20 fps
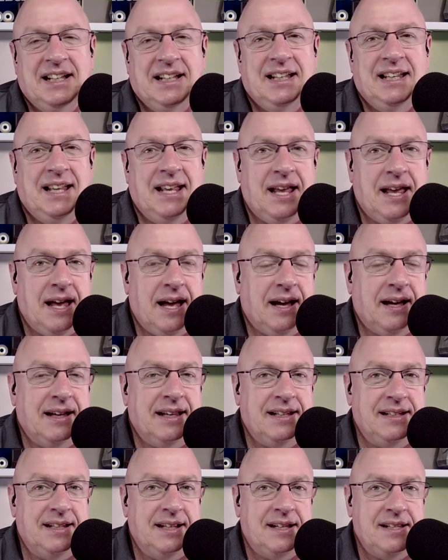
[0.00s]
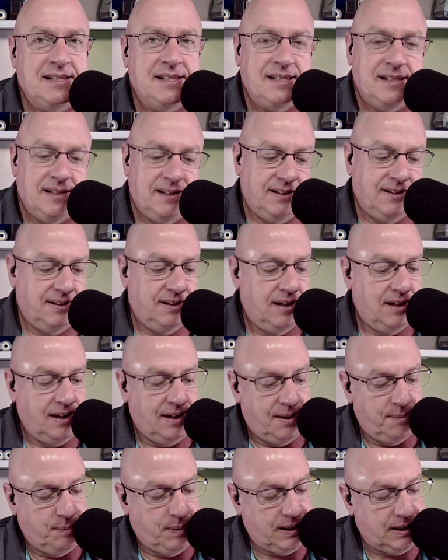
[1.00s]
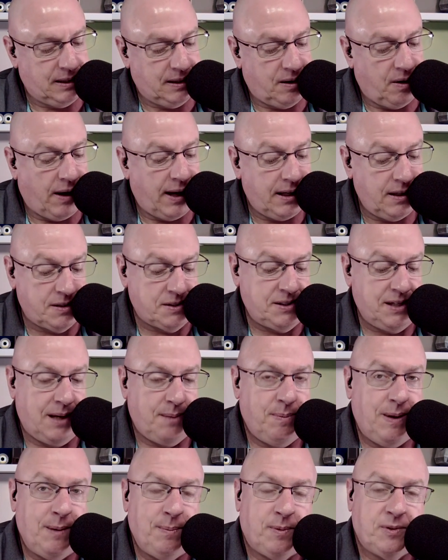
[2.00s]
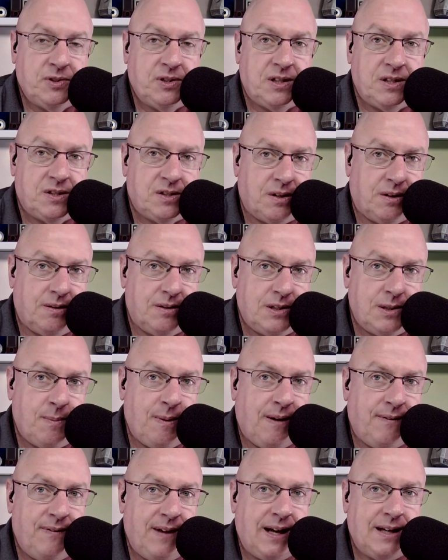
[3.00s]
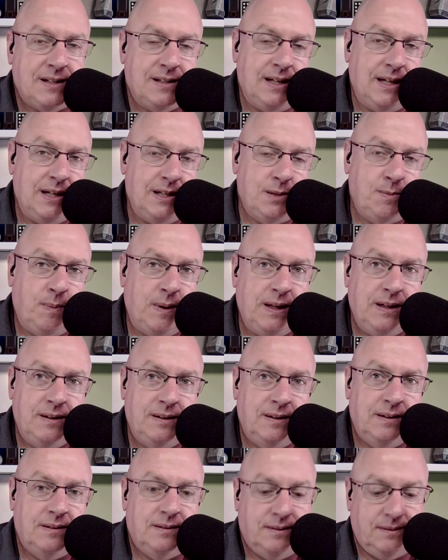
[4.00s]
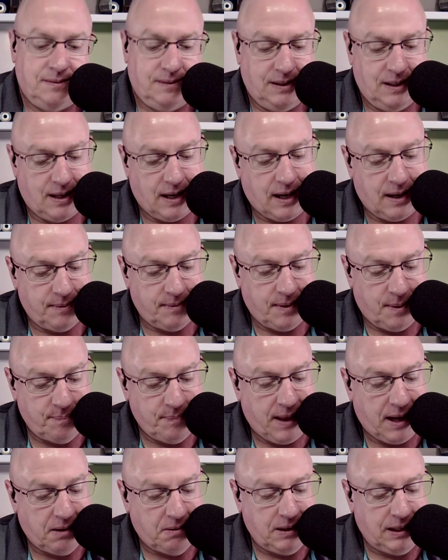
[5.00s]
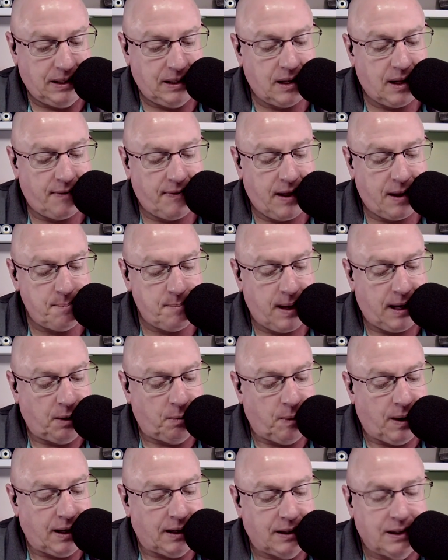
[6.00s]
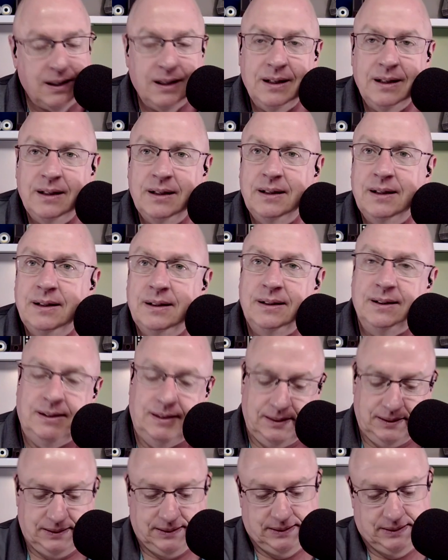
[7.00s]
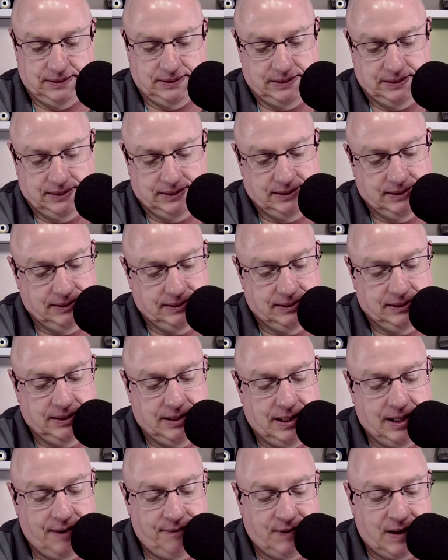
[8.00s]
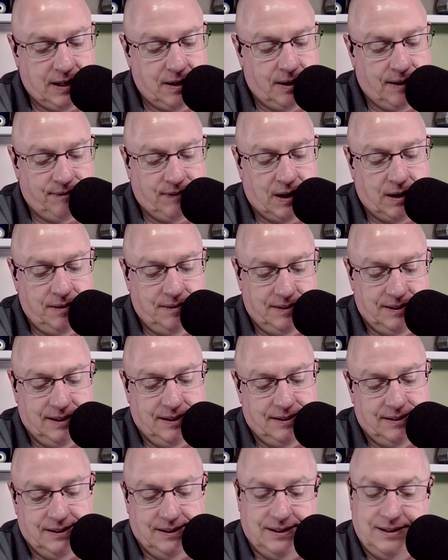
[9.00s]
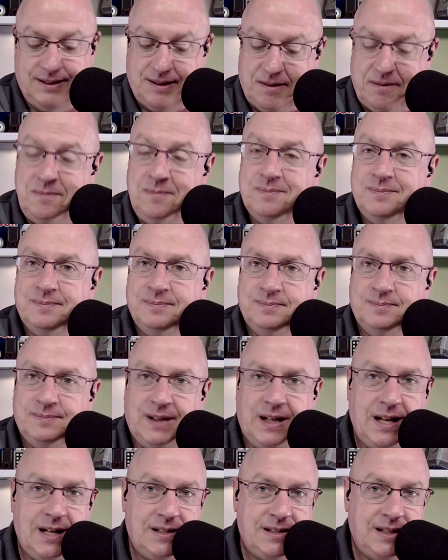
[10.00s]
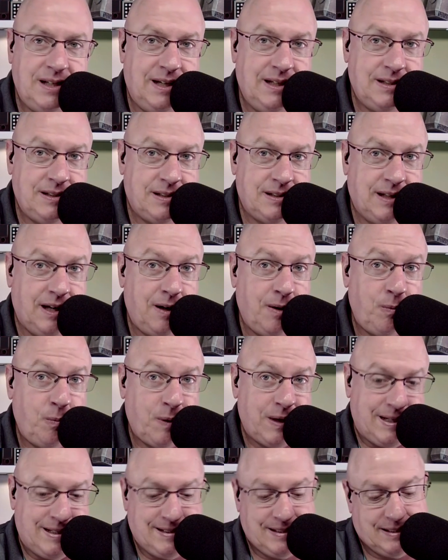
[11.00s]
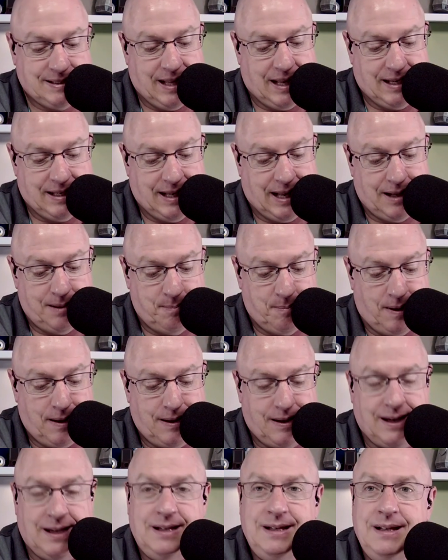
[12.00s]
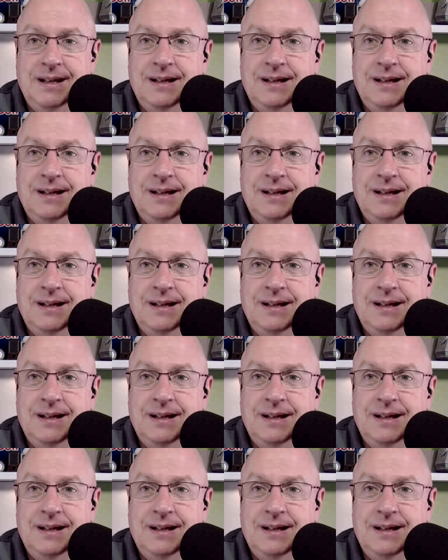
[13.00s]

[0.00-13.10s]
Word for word: Yeah, just, it does. Kidding, but. but you know, I understand people's concerns about vaccines, but yeah, I, I'm not going to get on that bandwagon. Right, right. And if they, if they, you know, and it's it's their risk then, not mine.